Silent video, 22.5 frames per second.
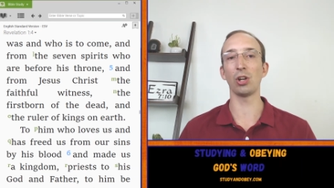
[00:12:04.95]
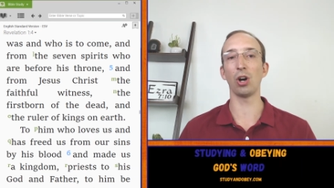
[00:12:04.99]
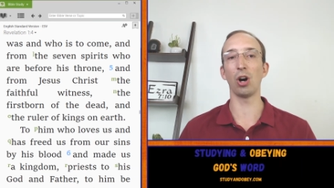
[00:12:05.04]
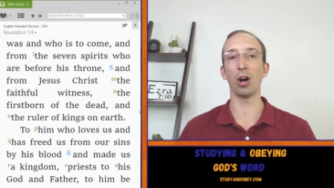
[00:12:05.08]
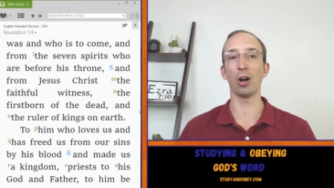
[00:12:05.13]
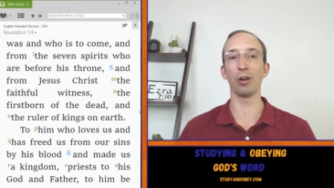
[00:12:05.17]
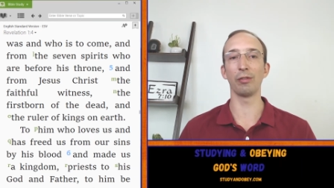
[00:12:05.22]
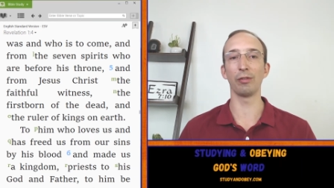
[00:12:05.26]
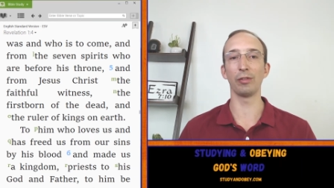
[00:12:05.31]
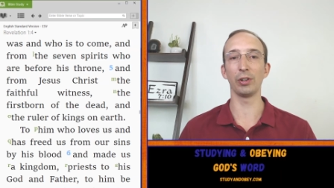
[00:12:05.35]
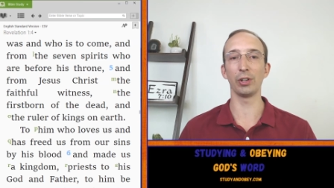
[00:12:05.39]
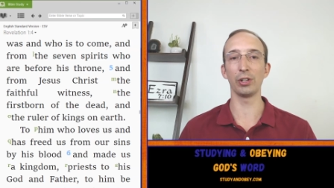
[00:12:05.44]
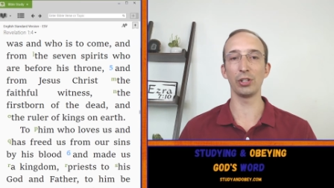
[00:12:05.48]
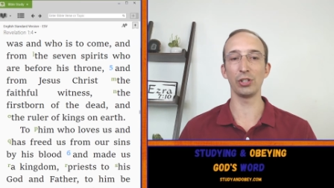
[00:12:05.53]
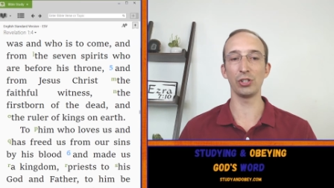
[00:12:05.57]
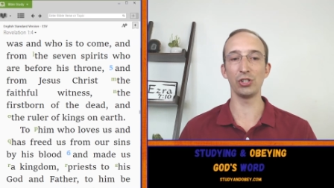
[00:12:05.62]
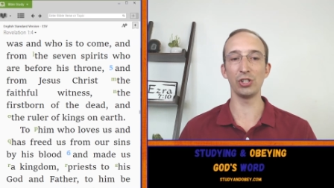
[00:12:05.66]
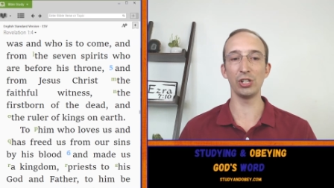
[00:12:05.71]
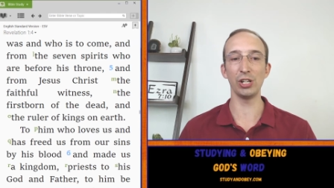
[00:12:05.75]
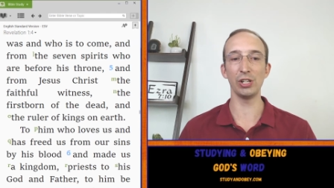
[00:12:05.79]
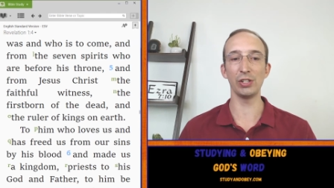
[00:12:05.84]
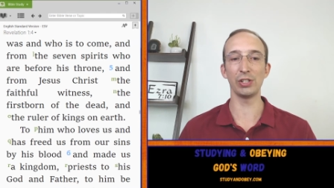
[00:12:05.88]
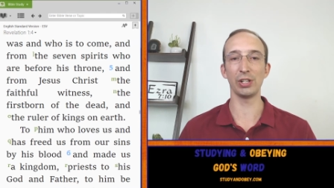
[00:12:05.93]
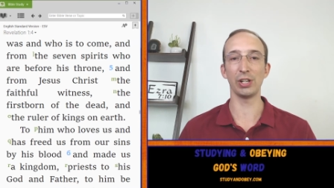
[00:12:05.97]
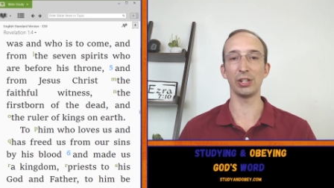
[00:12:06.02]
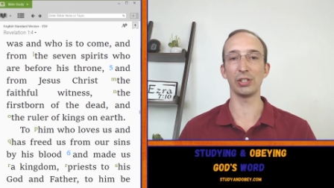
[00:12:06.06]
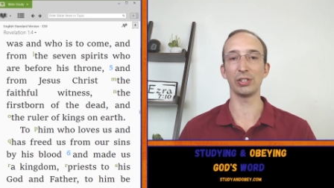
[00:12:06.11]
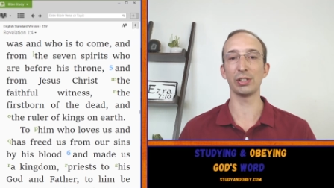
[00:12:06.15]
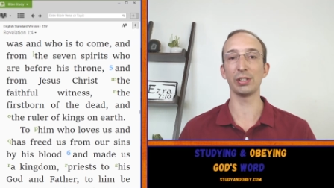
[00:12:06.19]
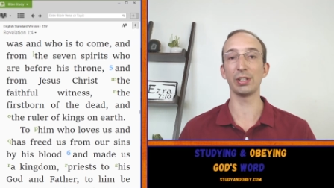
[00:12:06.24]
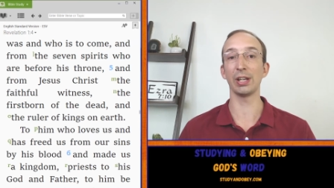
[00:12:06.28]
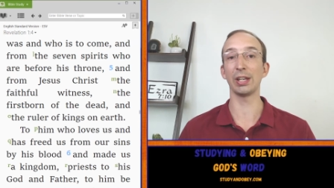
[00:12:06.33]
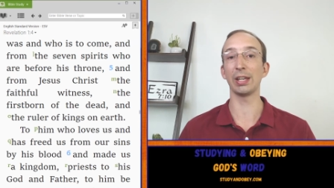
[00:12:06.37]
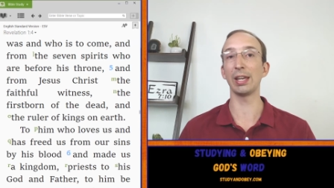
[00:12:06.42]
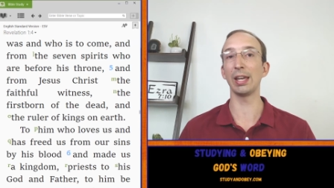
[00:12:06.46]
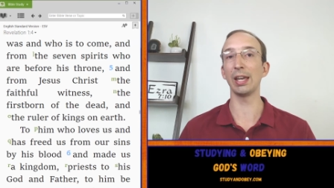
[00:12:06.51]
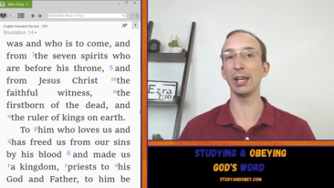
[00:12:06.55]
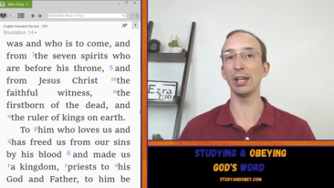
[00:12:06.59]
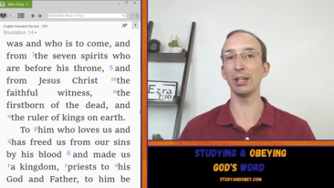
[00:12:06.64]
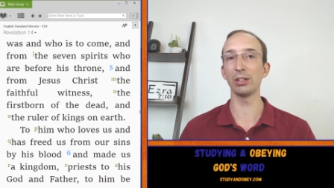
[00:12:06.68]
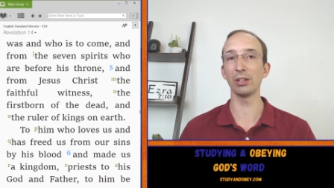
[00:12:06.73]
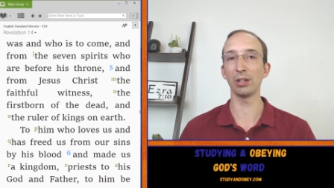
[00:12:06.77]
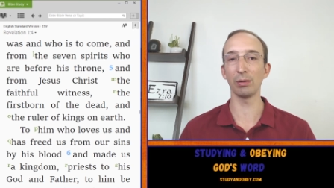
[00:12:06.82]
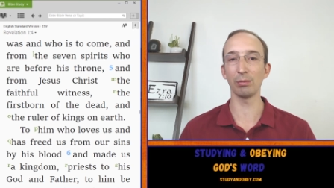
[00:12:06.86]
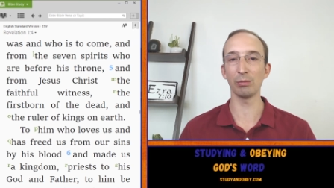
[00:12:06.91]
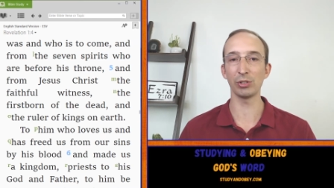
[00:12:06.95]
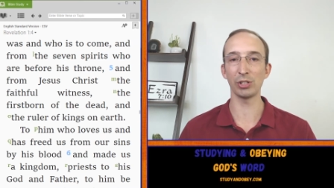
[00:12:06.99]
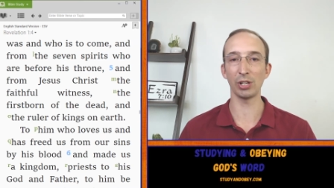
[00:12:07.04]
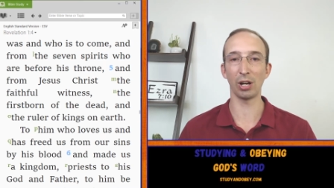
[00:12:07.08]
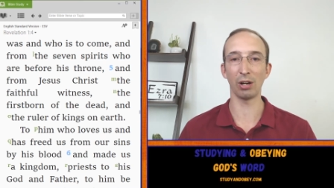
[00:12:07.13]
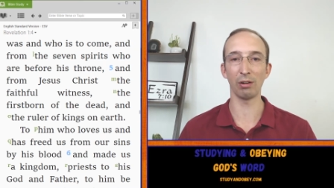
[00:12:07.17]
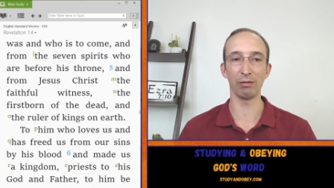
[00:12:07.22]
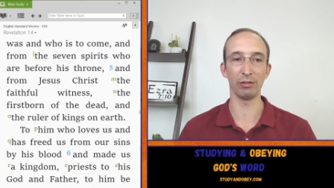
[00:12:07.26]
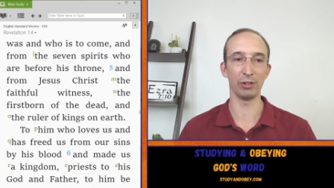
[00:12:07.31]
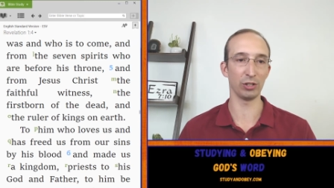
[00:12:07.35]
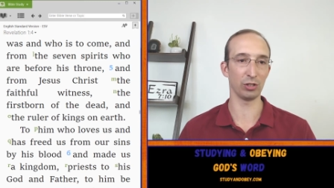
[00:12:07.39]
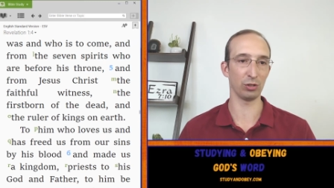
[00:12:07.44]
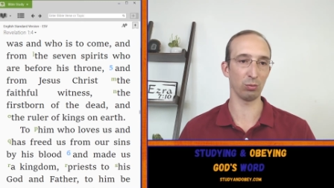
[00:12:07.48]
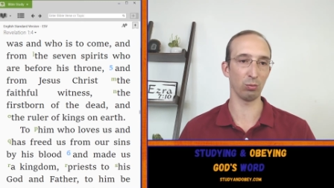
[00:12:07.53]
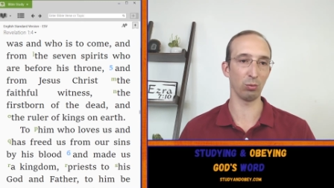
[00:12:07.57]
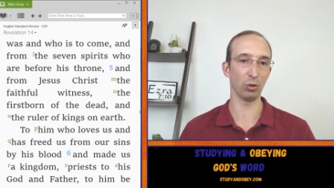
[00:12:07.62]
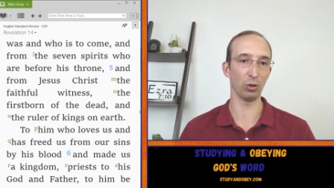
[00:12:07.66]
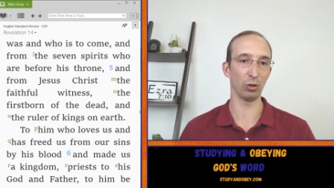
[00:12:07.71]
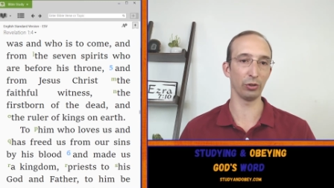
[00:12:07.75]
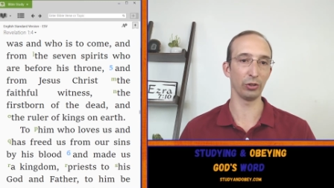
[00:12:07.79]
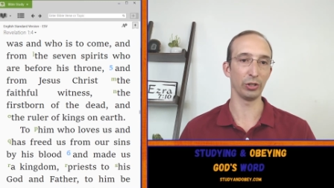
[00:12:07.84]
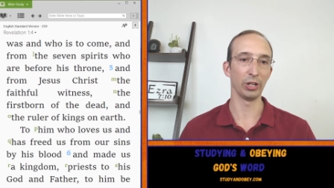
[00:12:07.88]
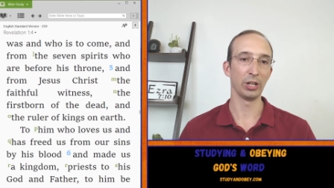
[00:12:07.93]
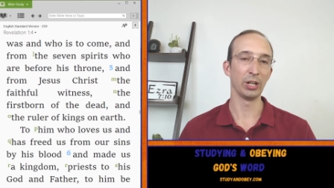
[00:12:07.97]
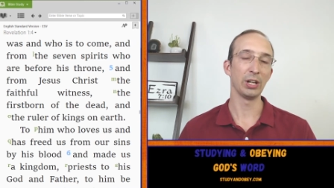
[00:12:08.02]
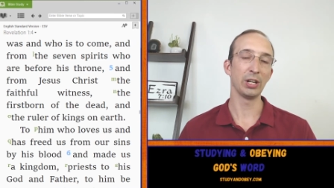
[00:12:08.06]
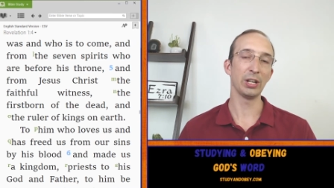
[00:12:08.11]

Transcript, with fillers: offered Jesus the kingdoms of this world.